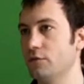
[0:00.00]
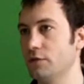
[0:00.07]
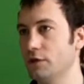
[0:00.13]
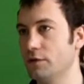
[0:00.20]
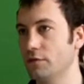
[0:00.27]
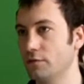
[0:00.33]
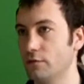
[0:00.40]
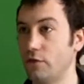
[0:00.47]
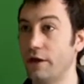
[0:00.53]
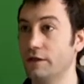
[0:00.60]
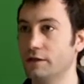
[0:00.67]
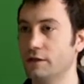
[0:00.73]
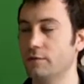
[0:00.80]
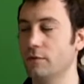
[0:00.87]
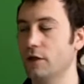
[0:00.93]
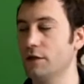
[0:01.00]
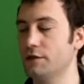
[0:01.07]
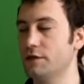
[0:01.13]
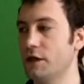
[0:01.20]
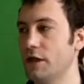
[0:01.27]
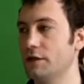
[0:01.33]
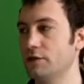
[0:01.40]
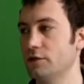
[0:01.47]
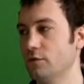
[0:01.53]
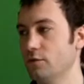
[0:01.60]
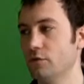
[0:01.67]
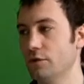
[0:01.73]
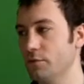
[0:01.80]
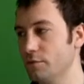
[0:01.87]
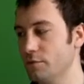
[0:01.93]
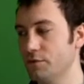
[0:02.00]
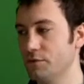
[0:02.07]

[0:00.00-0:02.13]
and we create some closed data and we